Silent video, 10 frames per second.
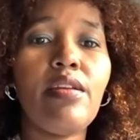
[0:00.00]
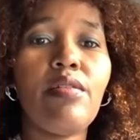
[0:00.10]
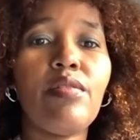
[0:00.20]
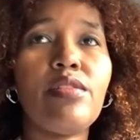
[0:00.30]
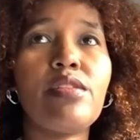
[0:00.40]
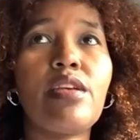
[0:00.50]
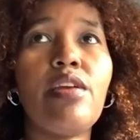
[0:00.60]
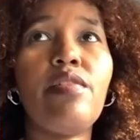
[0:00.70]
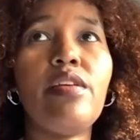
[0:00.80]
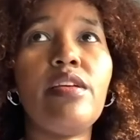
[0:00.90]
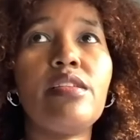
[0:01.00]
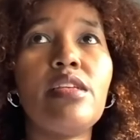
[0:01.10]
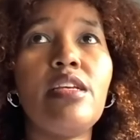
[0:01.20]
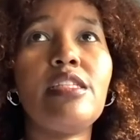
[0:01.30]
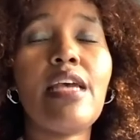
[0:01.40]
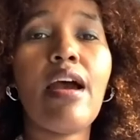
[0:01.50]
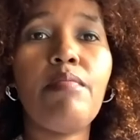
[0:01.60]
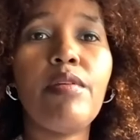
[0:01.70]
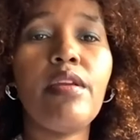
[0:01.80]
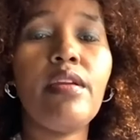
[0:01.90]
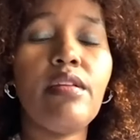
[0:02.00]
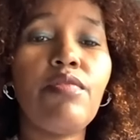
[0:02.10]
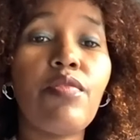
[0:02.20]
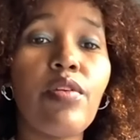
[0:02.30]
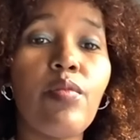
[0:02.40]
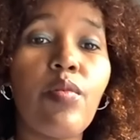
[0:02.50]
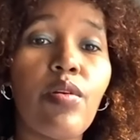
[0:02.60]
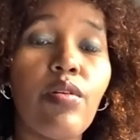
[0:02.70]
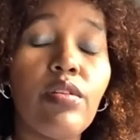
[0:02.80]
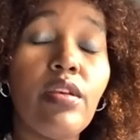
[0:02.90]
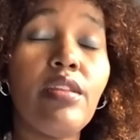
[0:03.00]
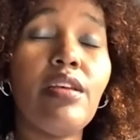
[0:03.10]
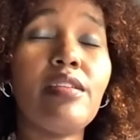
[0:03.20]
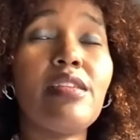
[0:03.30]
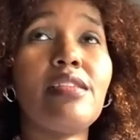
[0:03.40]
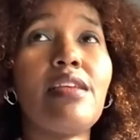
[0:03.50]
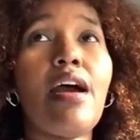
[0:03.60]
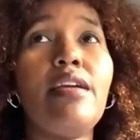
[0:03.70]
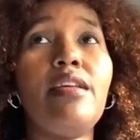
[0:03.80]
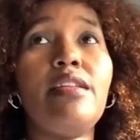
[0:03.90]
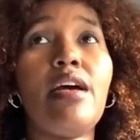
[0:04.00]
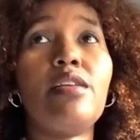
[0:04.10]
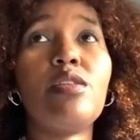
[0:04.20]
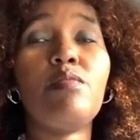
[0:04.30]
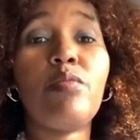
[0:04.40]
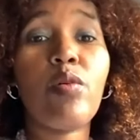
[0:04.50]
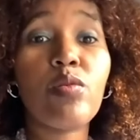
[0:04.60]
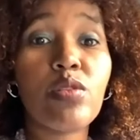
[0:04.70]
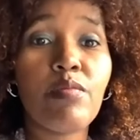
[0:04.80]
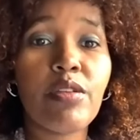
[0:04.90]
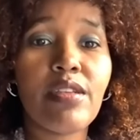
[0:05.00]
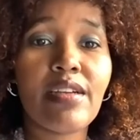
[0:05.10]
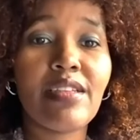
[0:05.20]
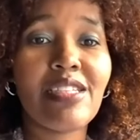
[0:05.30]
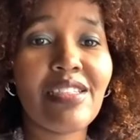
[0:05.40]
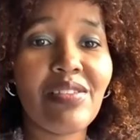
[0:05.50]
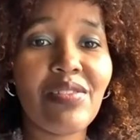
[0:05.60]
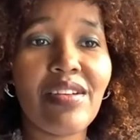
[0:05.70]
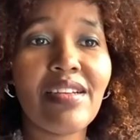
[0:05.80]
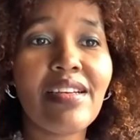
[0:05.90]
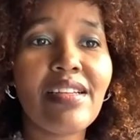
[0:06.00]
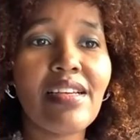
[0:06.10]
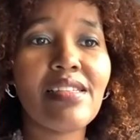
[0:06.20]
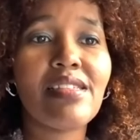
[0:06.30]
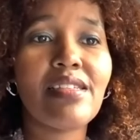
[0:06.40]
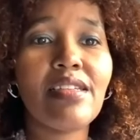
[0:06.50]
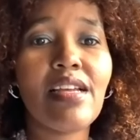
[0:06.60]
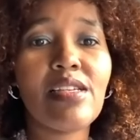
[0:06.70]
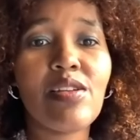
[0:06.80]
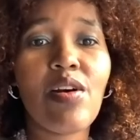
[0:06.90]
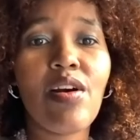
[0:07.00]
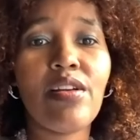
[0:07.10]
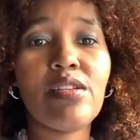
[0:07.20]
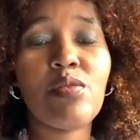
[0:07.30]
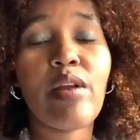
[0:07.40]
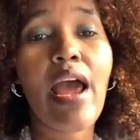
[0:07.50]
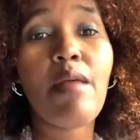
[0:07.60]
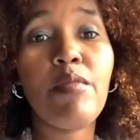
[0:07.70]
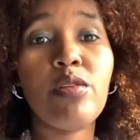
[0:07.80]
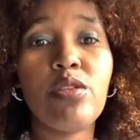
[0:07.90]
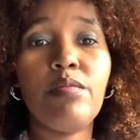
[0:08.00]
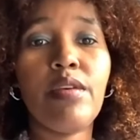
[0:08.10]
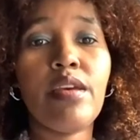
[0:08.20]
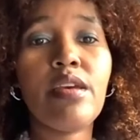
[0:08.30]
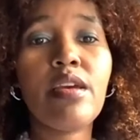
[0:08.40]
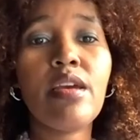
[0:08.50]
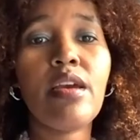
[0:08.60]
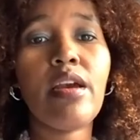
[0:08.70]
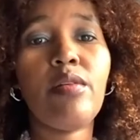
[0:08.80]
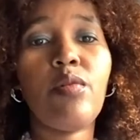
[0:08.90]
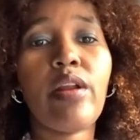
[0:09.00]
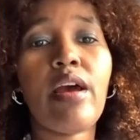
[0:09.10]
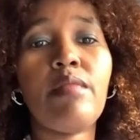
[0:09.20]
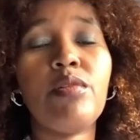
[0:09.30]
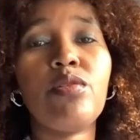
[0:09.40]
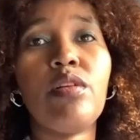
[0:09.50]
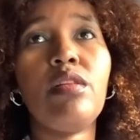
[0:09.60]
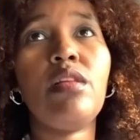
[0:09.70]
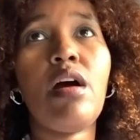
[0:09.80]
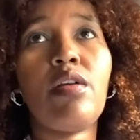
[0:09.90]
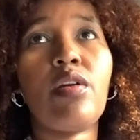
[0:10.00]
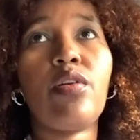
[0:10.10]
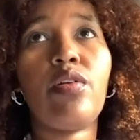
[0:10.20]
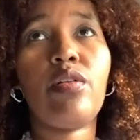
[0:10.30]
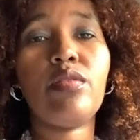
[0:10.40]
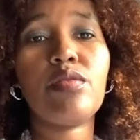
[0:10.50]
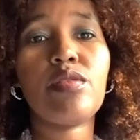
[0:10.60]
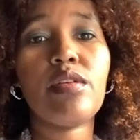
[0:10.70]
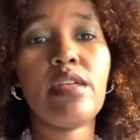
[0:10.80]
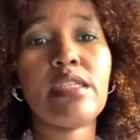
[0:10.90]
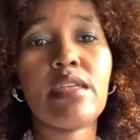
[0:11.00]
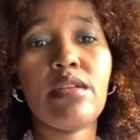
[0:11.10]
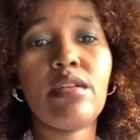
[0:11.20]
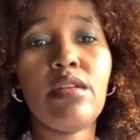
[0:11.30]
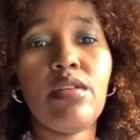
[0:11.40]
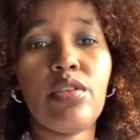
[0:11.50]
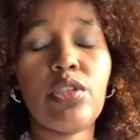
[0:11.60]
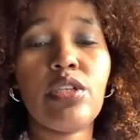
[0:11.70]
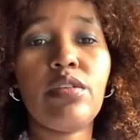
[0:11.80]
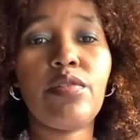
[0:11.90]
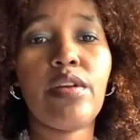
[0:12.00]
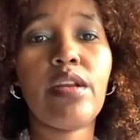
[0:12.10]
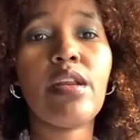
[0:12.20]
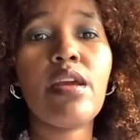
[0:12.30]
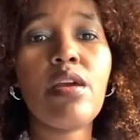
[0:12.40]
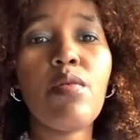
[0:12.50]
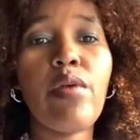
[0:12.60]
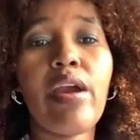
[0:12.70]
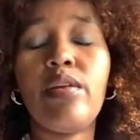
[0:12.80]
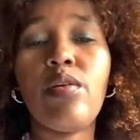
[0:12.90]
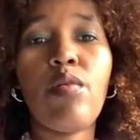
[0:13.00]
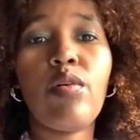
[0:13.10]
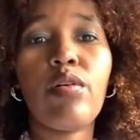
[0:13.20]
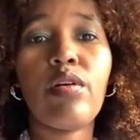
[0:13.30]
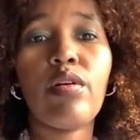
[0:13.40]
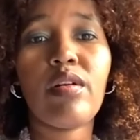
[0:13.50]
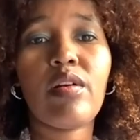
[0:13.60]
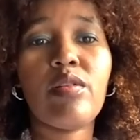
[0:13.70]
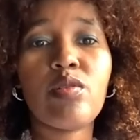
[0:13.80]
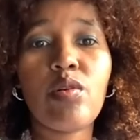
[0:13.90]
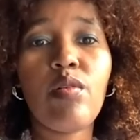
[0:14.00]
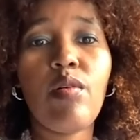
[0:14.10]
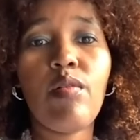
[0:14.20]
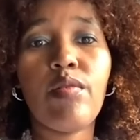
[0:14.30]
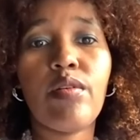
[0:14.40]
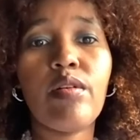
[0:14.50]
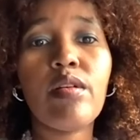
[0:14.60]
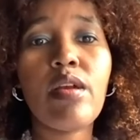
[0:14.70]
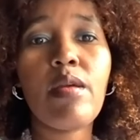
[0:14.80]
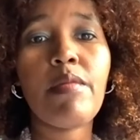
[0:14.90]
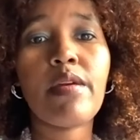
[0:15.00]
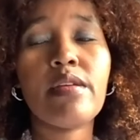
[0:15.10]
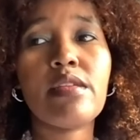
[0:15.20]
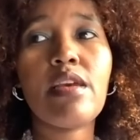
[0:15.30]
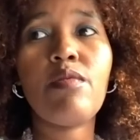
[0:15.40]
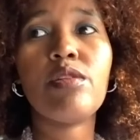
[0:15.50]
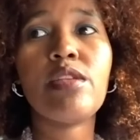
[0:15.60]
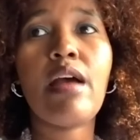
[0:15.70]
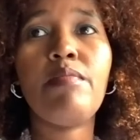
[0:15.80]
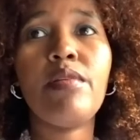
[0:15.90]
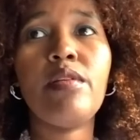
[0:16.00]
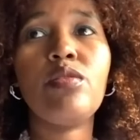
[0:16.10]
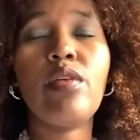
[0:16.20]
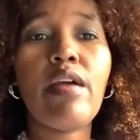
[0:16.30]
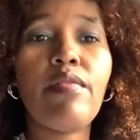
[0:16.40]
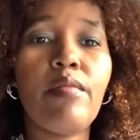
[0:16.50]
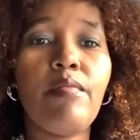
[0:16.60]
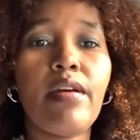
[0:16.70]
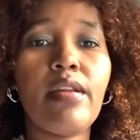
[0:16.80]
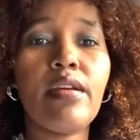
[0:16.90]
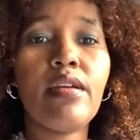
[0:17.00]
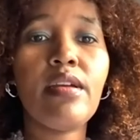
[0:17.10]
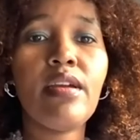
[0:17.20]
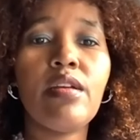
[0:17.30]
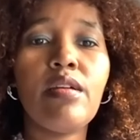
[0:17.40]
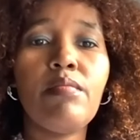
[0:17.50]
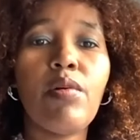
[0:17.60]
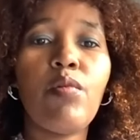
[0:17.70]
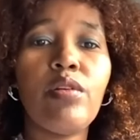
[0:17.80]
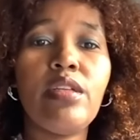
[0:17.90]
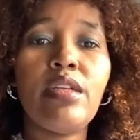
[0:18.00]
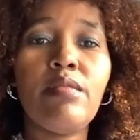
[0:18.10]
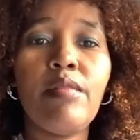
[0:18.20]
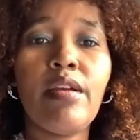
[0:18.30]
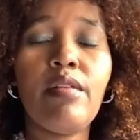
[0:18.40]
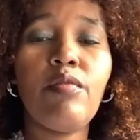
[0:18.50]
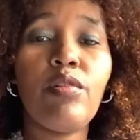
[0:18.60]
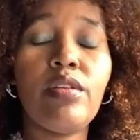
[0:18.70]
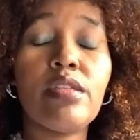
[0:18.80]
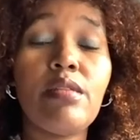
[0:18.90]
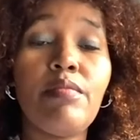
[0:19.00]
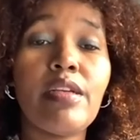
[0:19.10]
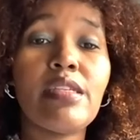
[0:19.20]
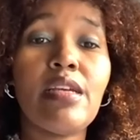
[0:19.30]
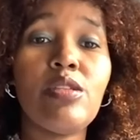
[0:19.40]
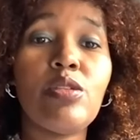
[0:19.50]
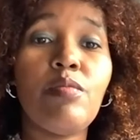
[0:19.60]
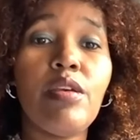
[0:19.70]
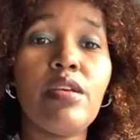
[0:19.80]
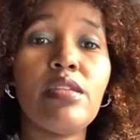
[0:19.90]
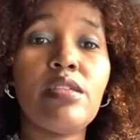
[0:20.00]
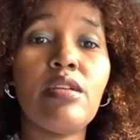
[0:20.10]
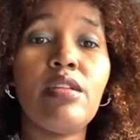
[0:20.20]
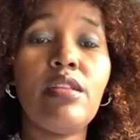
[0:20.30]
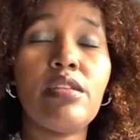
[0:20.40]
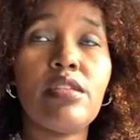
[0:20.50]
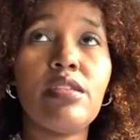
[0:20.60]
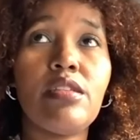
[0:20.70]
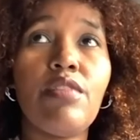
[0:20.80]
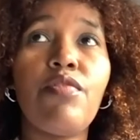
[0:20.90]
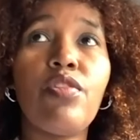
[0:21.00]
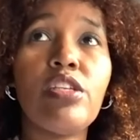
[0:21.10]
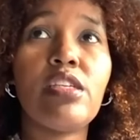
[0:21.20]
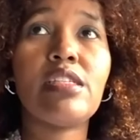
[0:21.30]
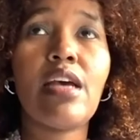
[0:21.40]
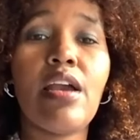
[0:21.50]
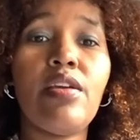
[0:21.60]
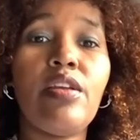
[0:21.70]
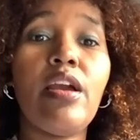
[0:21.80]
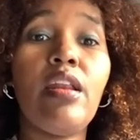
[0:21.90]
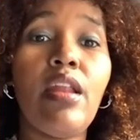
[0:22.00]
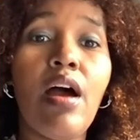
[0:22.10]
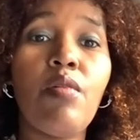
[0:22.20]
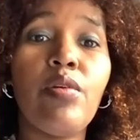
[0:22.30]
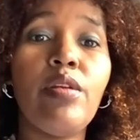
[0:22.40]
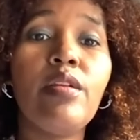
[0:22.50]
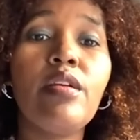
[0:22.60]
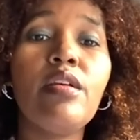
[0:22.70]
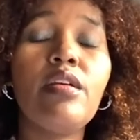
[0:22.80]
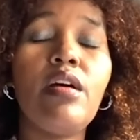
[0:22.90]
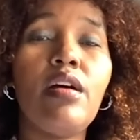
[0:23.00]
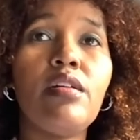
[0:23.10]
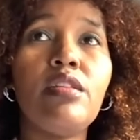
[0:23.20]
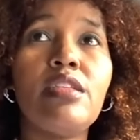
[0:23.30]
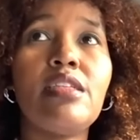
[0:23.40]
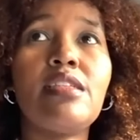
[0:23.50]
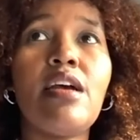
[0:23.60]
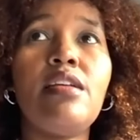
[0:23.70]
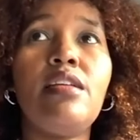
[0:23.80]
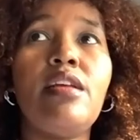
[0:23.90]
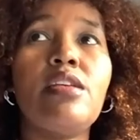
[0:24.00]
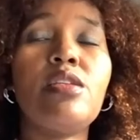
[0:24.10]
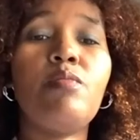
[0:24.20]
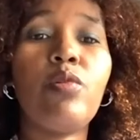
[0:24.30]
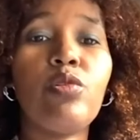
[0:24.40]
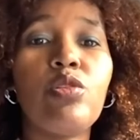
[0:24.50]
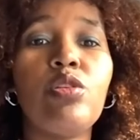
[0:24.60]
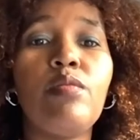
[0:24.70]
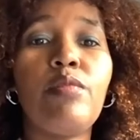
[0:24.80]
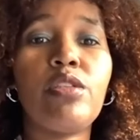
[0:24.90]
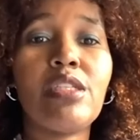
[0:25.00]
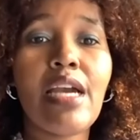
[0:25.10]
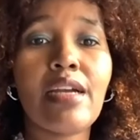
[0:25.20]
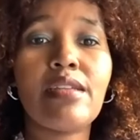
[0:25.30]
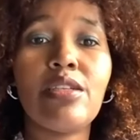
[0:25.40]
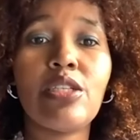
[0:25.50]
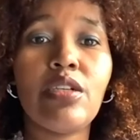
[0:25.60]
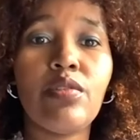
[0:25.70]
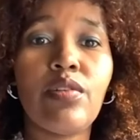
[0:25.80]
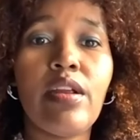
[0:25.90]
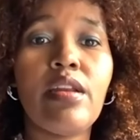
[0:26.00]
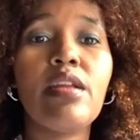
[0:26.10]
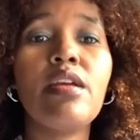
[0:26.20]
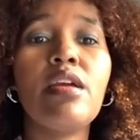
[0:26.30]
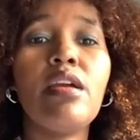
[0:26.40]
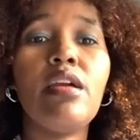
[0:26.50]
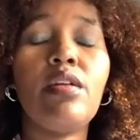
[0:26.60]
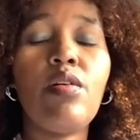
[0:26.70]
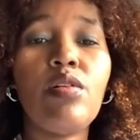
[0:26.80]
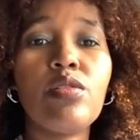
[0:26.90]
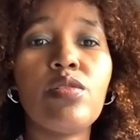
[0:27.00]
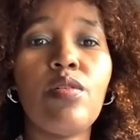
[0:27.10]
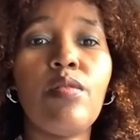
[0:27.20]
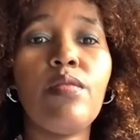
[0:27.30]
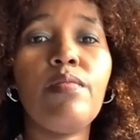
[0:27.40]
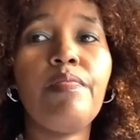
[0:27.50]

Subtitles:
what's scary is it's happening in the free world, in the society that's supposed to protect children. That's the hardest. What happened to me, and what happened to a lot of girls, innocent little children, we had no control over, because it was happening to everybody. But what doesn't make sense to me is the free society allowing the society that's supposed to protect the children, and also